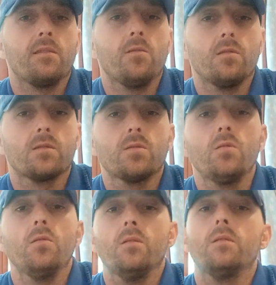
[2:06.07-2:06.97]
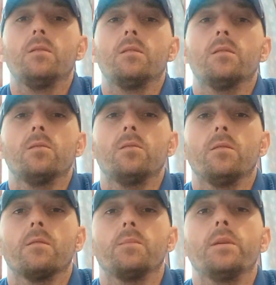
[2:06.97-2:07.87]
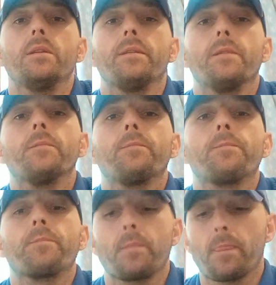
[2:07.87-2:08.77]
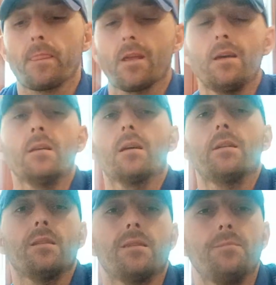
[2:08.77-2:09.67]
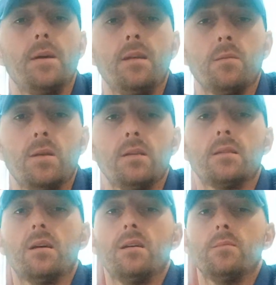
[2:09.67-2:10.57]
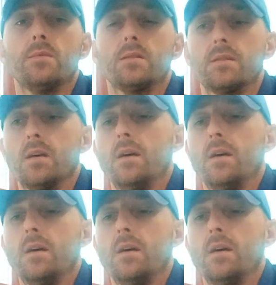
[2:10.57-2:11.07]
old soul who has been incarnated many times.